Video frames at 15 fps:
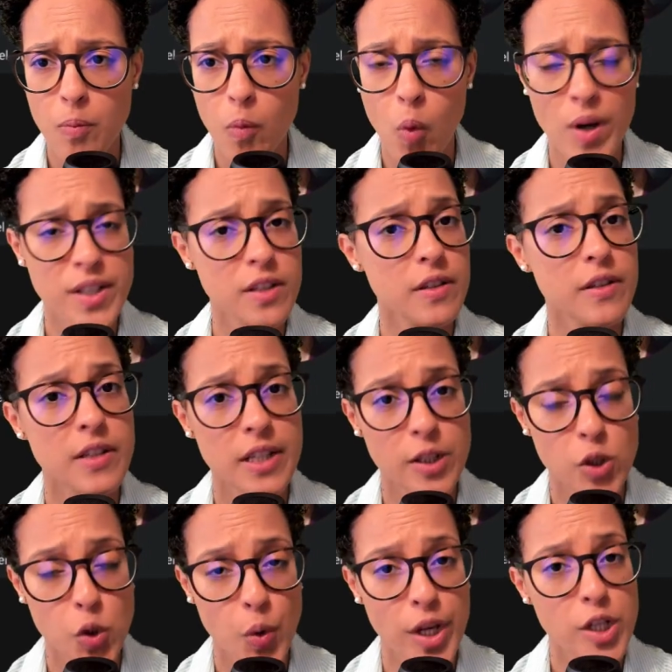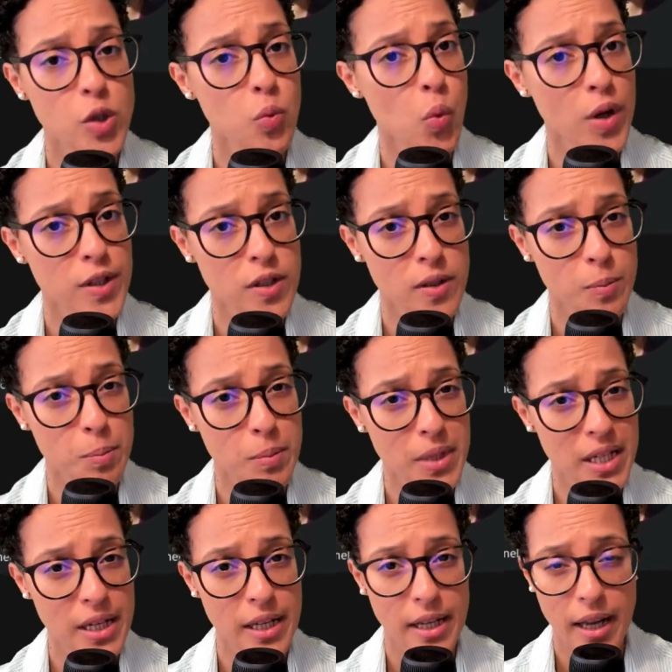what's the situation once the
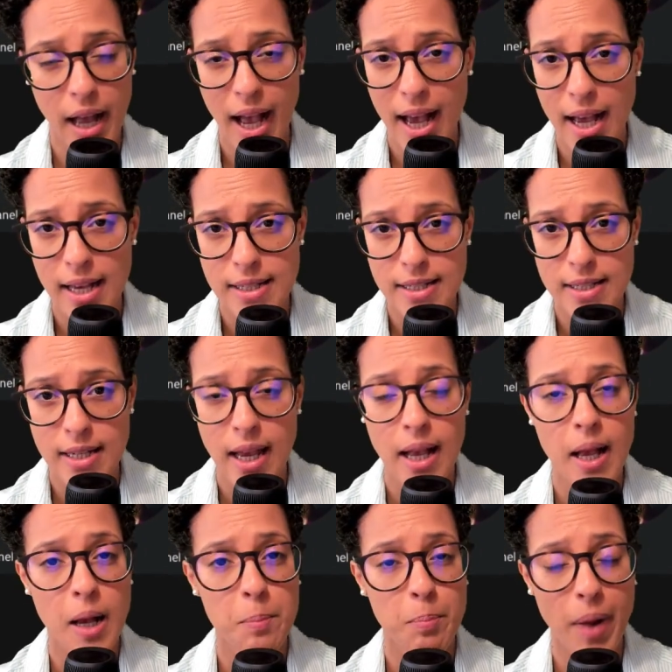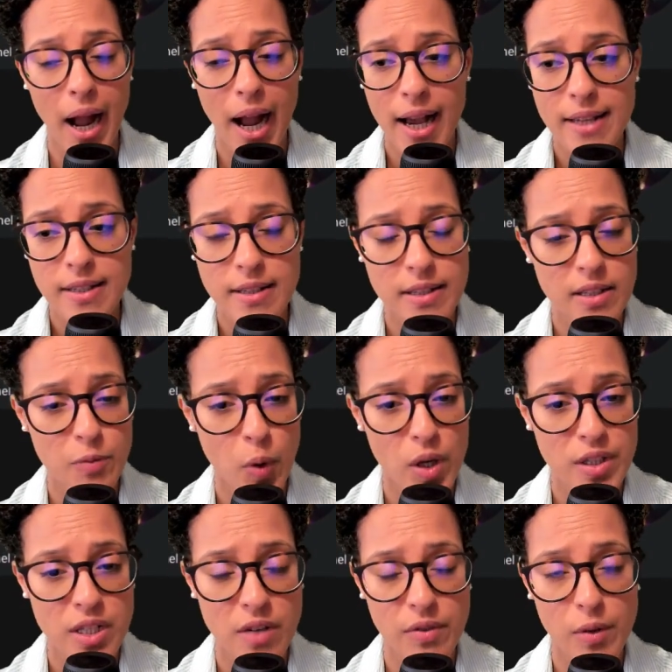meeting has passed?
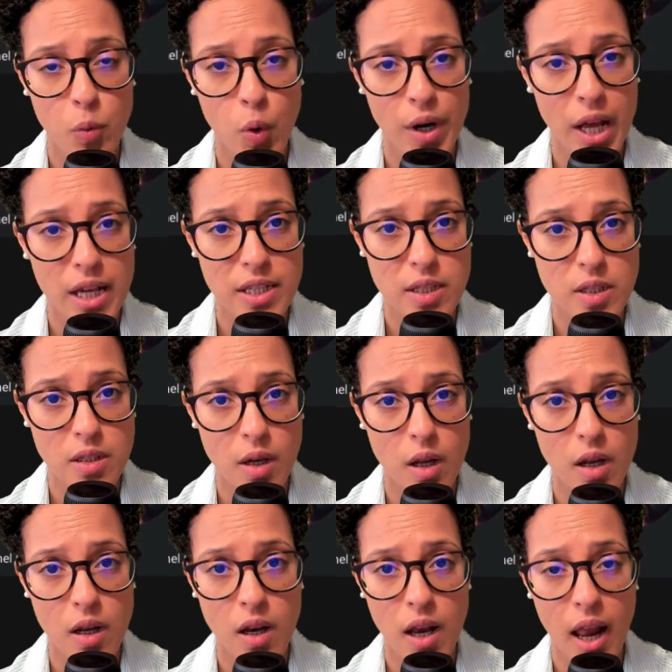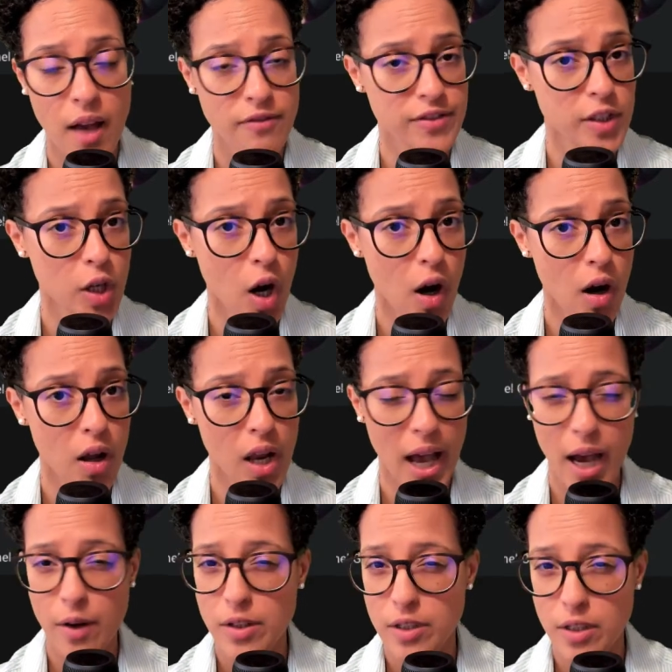Once everyone has left the call,
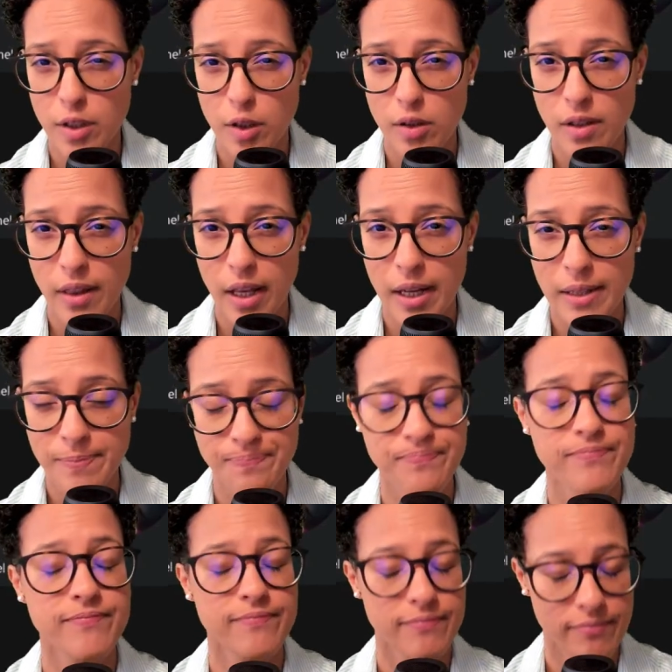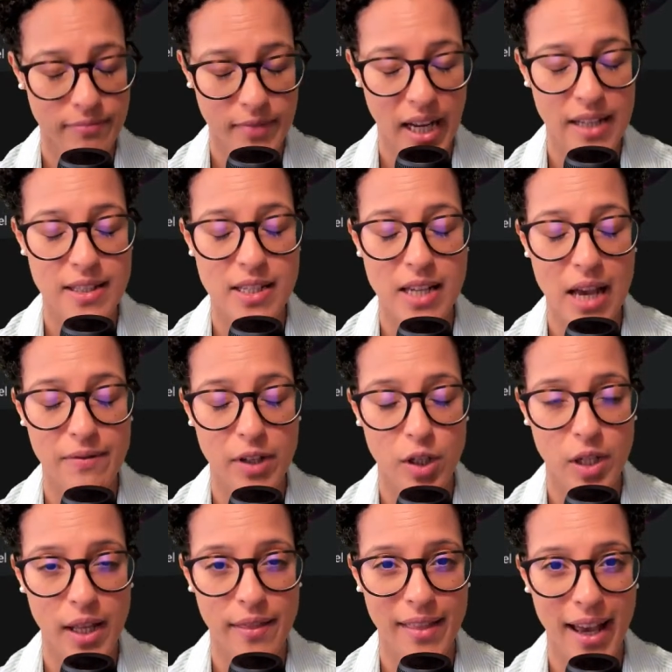how does it look then? Let's have a
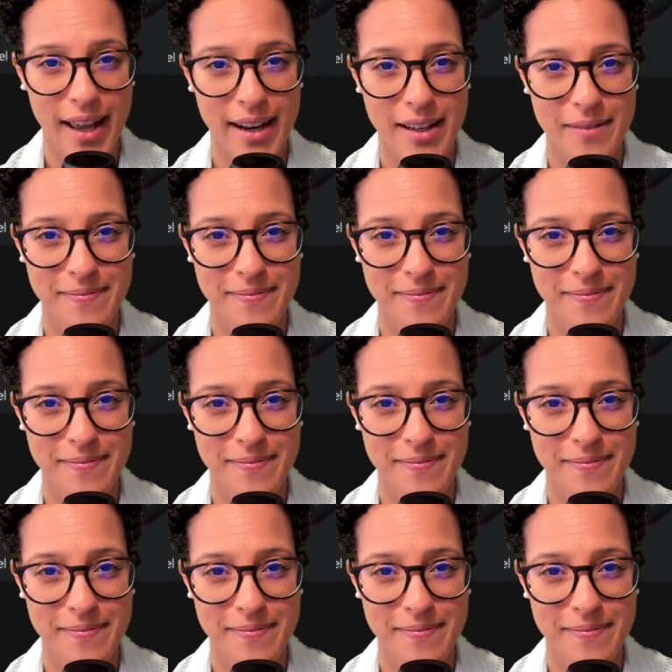look at that.